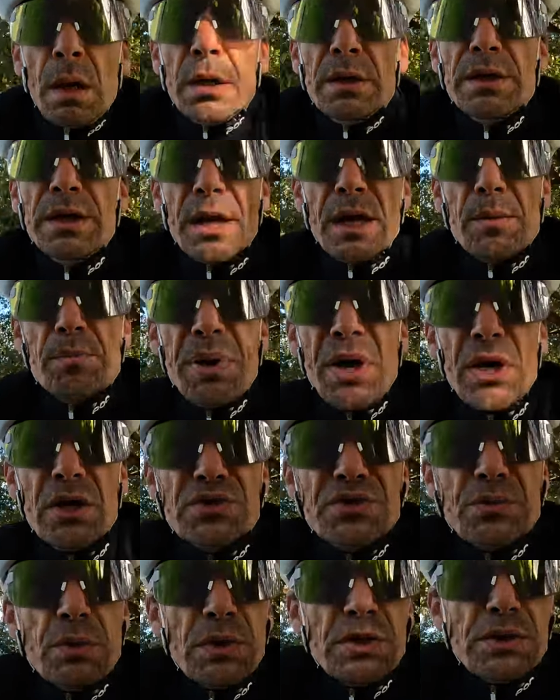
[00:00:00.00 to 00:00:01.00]
you know,
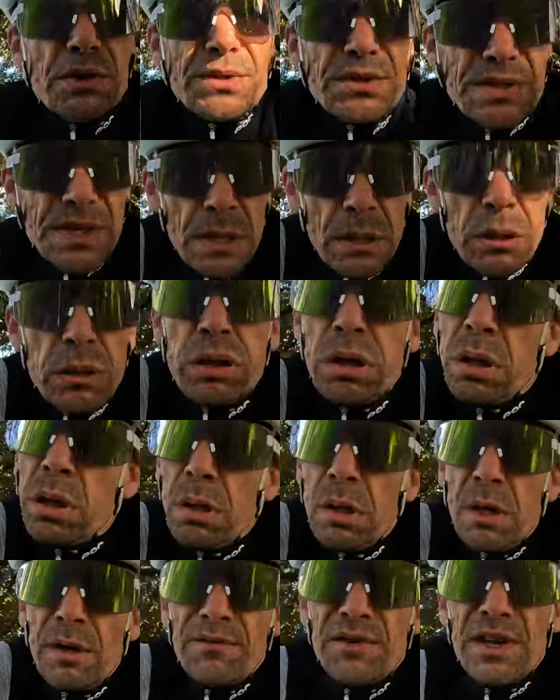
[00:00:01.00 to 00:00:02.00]
post-worlds.
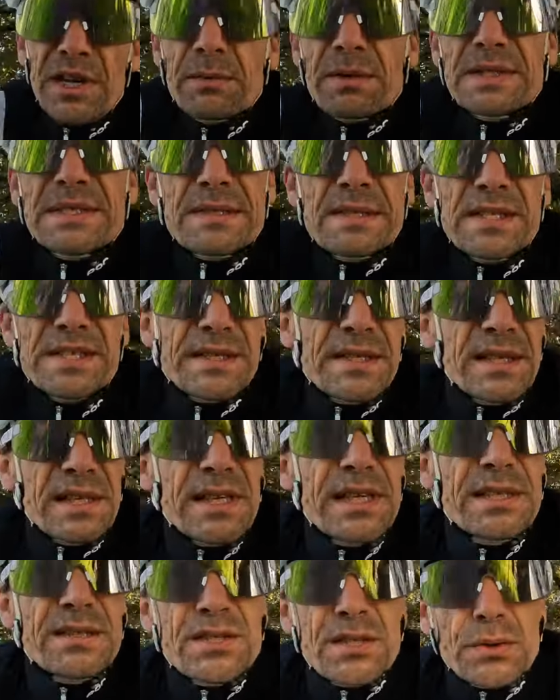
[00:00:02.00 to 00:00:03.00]
If anyone's listening
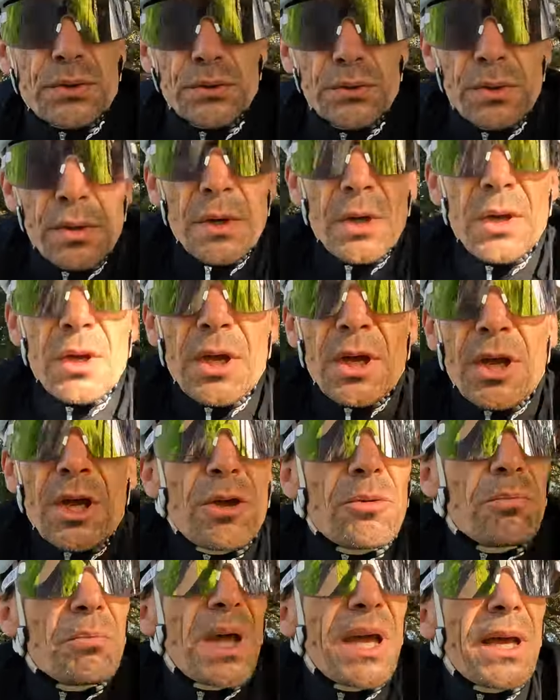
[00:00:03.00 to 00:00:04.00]
in to
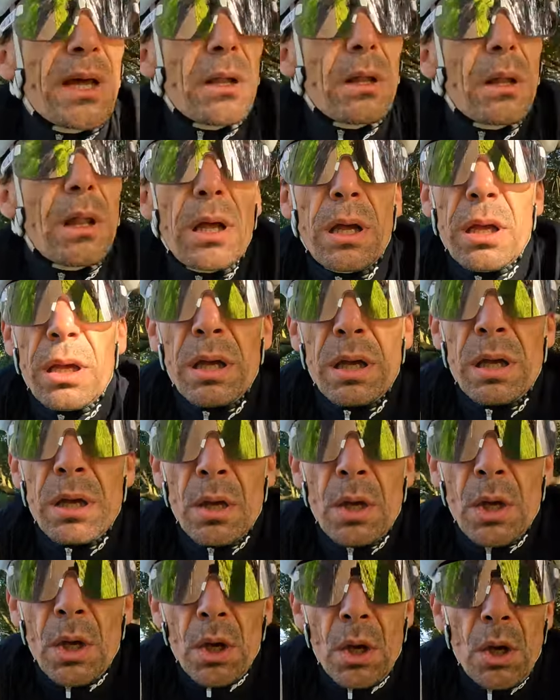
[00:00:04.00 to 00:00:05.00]
Mel
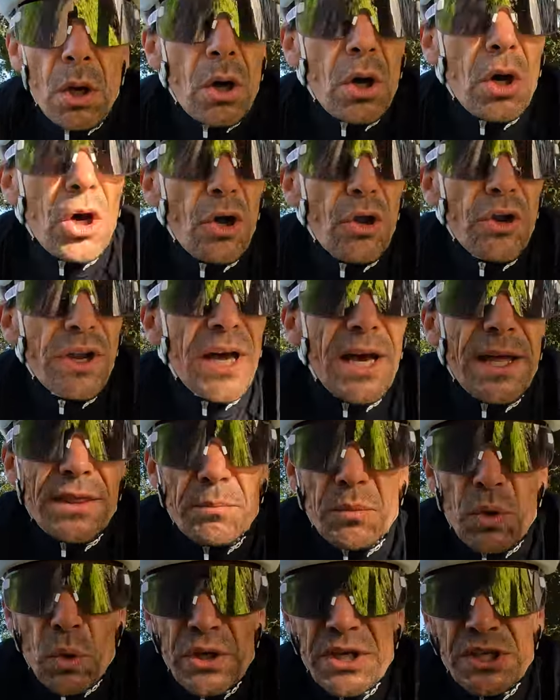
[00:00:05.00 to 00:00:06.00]
on the
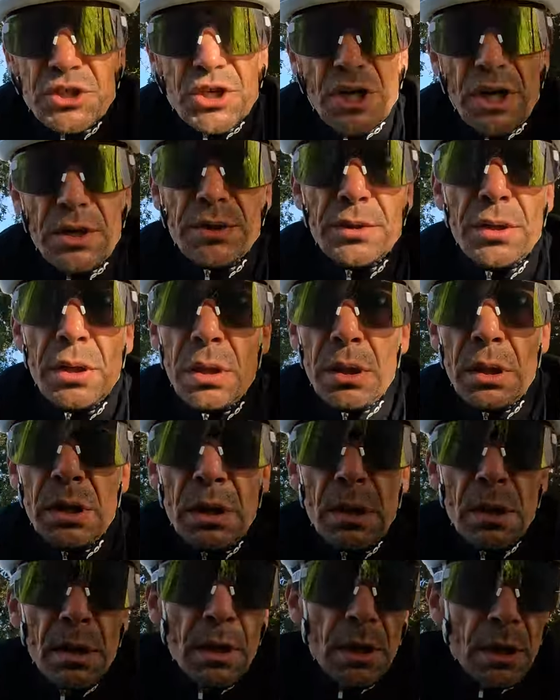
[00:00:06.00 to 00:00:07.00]
morning show,
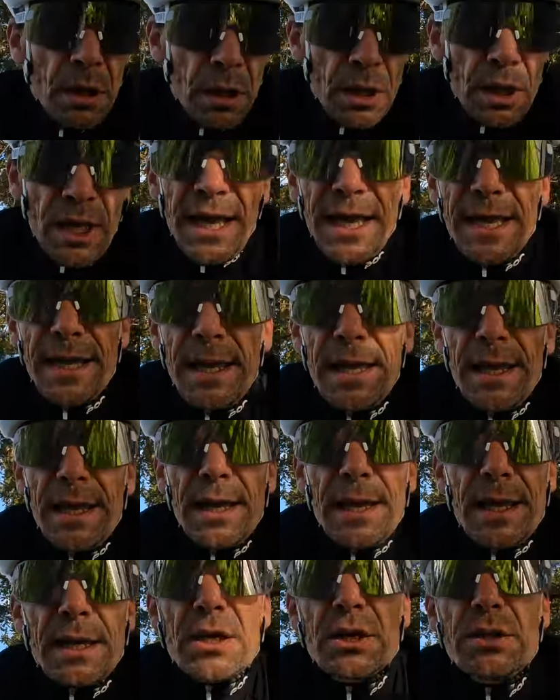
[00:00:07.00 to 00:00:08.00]

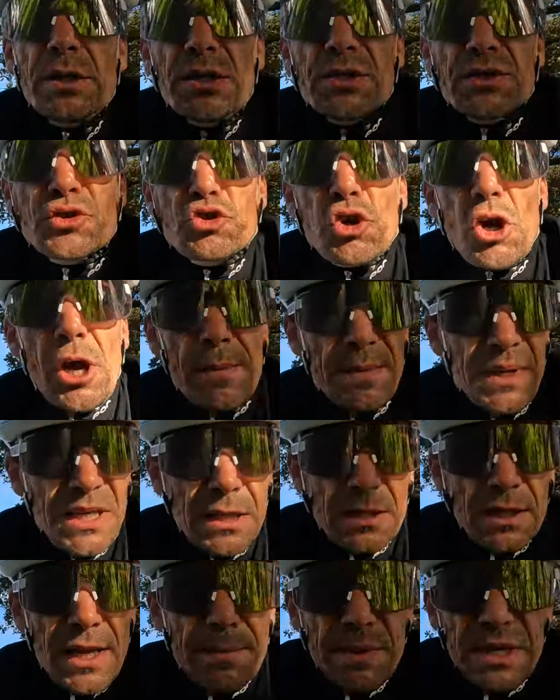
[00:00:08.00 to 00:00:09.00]
can you just chime in
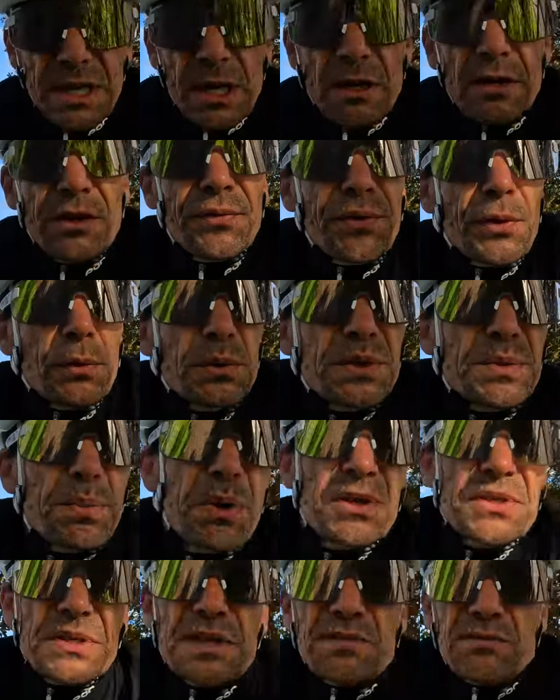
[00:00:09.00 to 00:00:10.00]
and let me know if it was
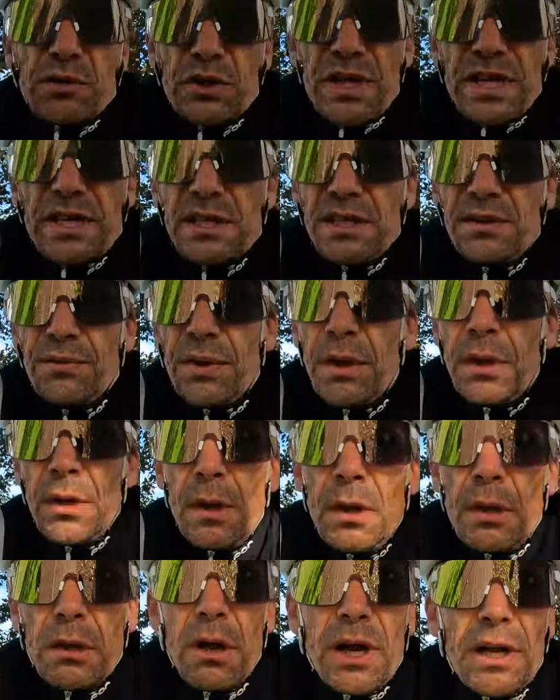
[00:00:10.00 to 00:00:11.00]
positive or negative,
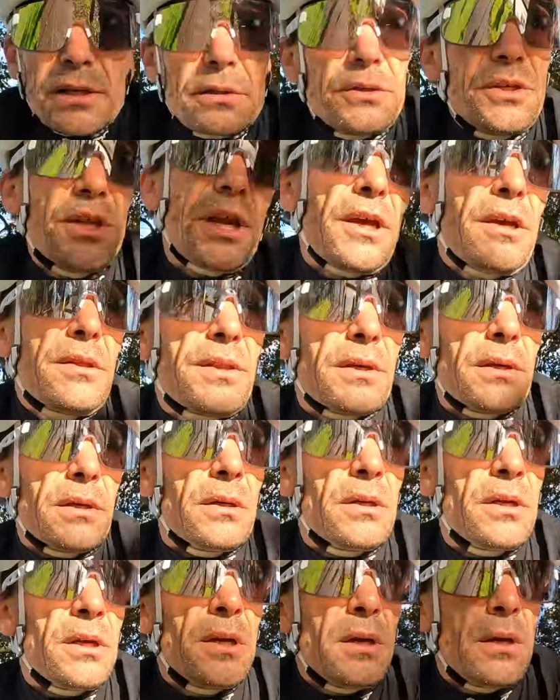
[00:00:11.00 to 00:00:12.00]
like, you know, the
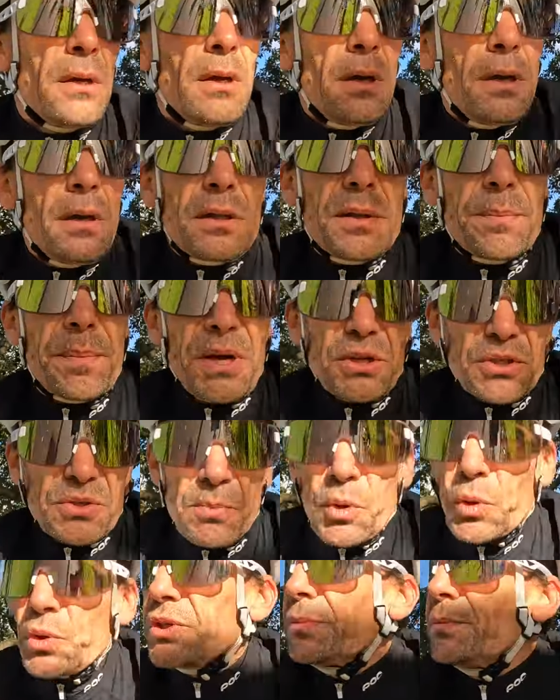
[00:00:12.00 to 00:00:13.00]

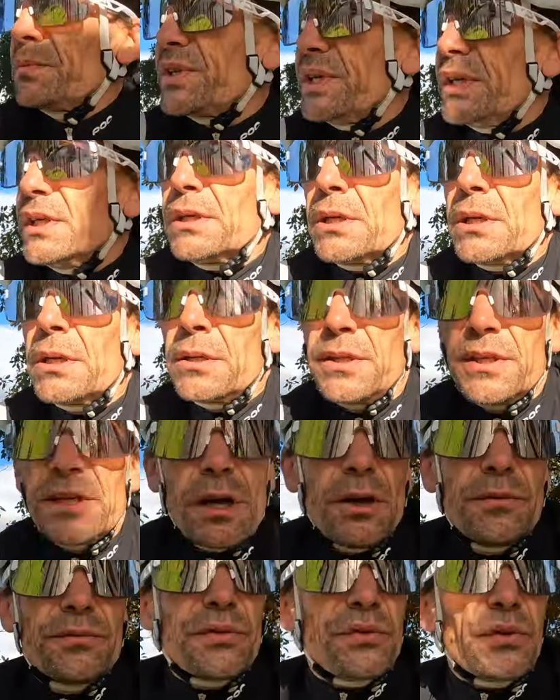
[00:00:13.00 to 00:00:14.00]
post-mortem, the
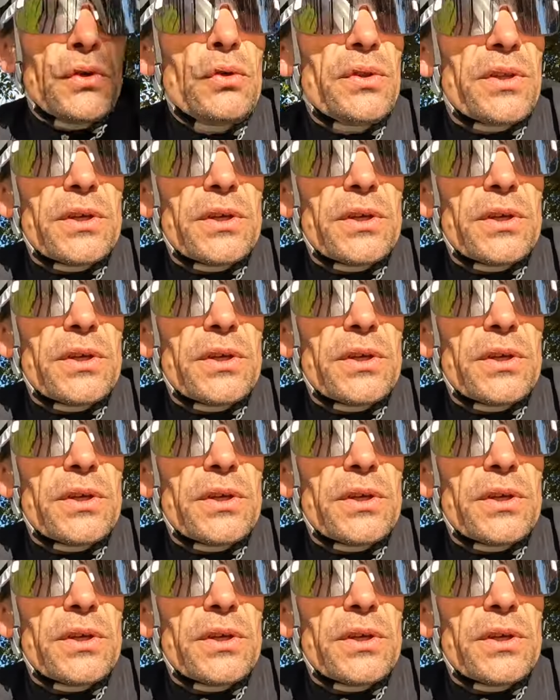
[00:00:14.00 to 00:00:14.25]
overview,